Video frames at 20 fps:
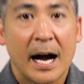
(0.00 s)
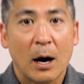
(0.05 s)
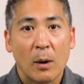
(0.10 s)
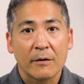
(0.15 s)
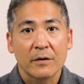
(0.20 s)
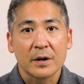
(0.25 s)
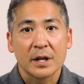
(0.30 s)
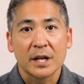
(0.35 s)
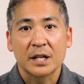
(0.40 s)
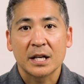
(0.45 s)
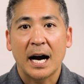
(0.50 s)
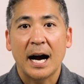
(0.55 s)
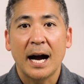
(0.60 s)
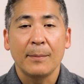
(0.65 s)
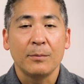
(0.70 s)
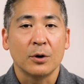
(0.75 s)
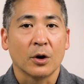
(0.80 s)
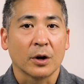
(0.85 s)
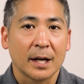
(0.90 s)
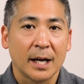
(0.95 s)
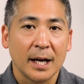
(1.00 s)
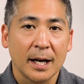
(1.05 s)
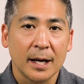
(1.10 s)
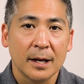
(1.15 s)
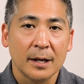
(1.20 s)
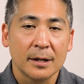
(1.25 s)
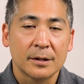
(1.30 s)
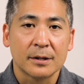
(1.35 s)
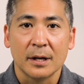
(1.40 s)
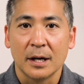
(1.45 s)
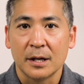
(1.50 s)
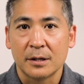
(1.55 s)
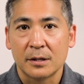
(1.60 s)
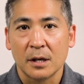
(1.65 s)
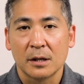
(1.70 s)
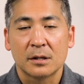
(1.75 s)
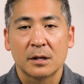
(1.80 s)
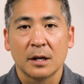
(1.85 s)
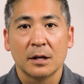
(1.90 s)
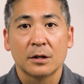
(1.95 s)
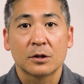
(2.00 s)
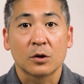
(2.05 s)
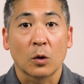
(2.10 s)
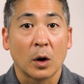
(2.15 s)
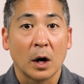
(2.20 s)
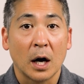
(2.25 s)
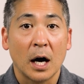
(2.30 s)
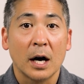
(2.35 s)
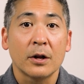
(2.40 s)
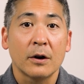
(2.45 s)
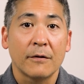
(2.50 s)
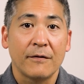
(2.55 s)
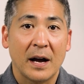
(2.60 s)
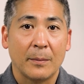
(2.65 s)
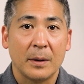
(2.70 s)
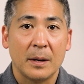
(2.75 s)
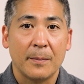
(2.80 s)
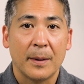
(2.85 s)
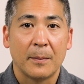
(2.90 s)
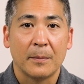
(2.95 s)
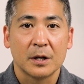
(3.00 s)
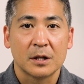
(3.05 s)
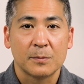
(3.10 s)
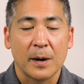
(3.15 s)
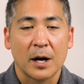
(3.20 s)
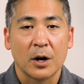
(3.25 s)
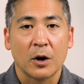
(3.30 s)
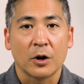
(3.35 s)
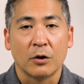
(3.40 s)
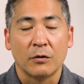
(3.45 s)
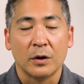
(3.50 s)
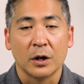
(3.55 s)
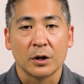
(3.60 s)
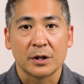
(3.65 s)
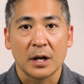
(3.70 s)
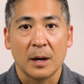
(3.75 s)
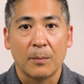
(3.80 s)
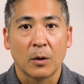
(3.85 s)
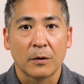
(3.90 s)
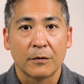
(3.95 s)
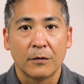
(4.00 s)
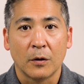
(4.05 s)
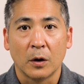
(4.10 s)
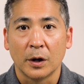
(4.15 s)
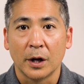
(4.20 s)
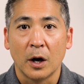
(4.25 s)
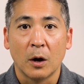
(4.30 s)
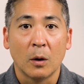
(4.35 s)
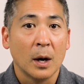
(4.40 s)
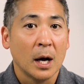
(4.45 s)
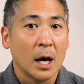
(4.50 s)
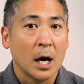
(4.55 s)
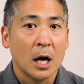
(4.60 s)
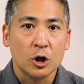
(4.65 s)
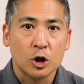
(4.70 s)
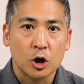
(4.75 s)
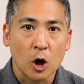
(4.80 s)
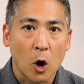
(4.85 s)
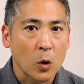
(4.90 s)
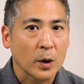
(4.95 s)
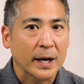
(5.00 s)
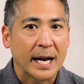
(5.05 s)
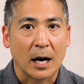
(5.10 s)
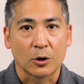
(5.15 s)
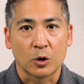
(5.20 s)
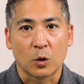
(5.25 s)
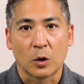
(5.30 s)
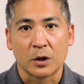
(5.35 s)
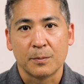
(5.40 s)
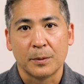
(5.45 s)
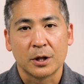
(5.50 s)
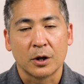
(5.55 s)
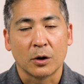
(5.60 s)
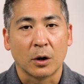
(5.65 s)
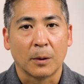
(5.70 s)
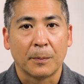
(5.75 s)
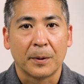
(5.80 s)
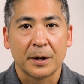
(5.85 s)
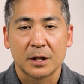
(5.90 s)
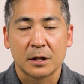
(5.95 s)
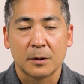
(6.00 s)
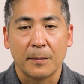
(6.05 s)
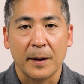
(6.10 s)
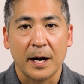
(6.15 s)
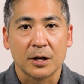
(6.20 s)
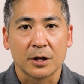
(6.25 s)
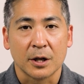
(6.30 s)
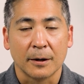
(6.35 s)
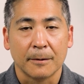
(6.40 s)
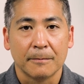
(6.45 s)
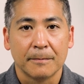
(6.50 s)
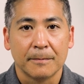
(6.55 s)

However, the time your kids, assistants, or other family members spend on your real estate portfolio don't count towards material participation.